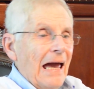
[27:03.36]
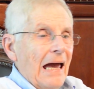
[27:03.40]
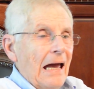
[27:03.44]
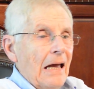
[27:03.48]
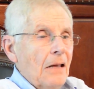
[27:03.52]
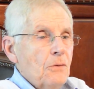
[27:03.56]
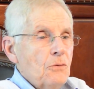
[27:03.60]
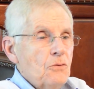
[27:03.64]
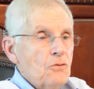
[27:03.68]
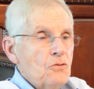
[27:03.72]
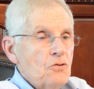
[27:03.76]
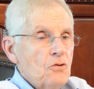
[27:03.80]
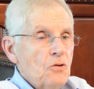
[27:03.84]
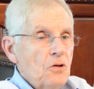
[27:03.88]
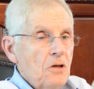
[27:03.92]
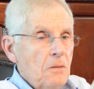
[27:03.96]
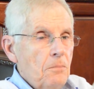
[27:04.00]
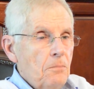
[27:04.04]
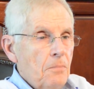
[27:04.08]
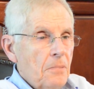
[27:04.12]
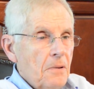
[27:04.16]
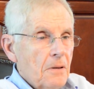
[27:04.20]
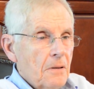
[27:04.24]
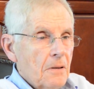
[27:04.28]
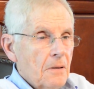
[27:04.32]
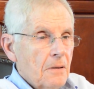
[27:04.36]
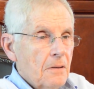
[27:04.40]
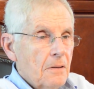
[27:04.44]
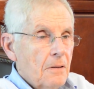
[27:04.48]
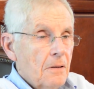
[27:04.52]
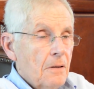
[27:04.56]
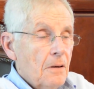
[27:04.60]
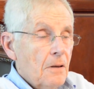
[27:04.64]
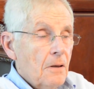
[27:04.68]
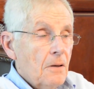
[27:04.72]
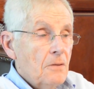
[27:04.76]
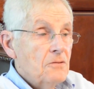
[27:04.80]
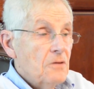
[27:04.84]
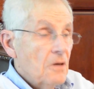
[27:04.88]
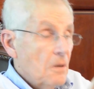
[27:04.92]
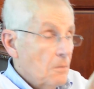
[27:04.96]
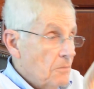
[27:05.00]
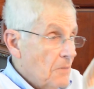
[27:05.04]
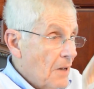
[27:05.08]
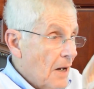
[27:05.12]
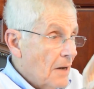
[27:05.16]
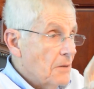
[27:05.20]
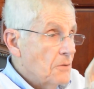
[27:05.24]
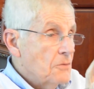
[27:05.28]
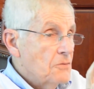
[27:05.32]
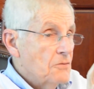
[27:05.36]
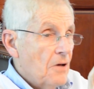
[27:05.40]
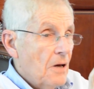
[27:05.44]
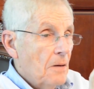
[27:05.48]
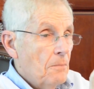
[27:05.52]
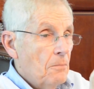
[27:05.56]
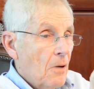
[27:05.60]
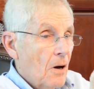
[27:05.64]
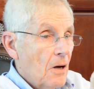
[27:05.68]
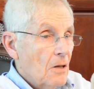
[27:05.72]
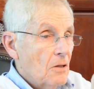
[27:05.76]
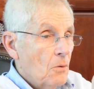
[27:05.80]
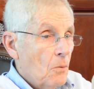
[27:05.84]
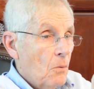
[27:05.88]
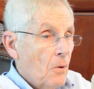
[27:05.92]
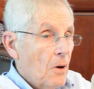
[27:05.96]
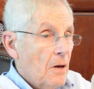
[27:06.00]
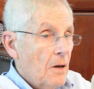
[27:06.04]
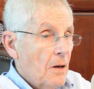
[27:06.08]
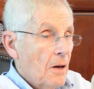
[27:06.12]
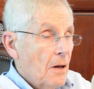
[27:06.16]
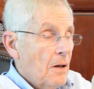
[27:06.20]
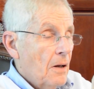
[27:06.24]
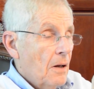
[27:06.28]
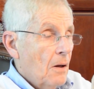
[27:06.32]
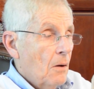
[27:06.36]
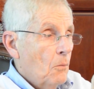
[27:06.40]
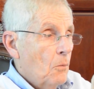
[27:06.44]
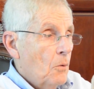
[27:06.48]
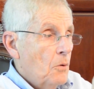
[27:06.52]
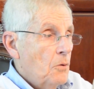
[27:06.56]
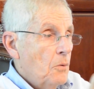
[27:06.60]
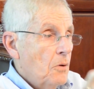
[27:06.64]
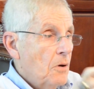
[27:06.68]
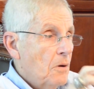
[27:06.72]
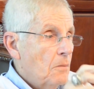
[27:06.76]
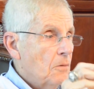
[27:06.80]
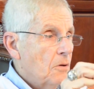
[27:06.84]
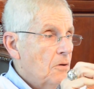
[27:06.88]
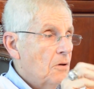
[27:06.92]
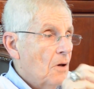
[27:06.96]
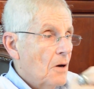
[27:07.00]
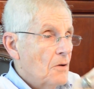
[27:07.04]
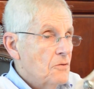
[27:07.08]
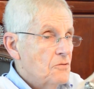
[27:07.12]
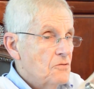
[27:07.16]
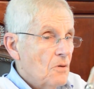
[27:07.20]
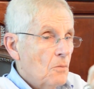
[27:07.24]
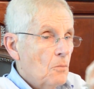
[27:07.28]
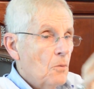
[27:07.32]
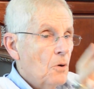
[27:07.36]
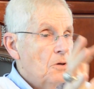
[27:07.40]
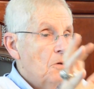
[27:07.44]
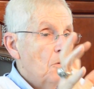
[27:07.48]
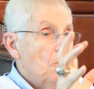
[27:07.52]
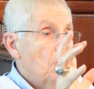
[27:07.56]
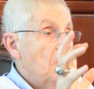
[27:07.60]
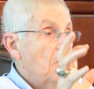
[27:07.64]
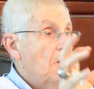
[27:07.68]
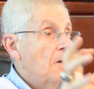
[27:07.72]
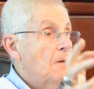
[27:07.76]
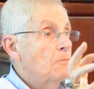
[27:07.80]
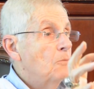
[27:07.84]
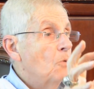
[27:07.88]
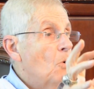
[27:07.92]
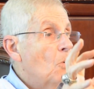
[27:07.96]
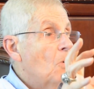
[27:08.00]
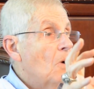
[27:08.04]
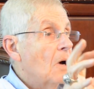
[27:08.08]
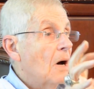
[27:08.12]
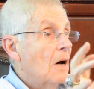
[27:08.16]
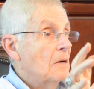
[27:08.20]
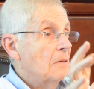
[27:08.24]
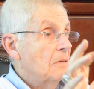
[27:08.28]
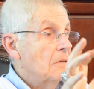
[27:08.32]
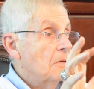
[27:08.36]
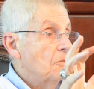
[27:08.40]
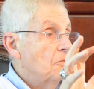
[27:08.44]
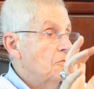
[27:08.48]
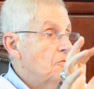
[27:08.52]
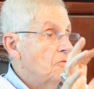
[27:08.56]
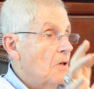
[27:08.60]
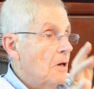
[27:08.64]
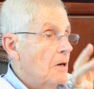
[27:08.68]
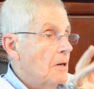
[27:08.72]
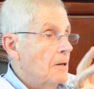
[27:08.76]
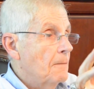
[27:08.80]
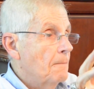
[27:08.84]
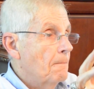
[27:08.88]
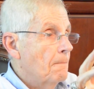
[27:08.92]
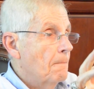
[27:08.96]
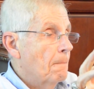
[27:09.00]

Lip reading: and sleeping. It's a hypnotic state, by the way. When you hypnotize someone, you're in a hypnagogic state.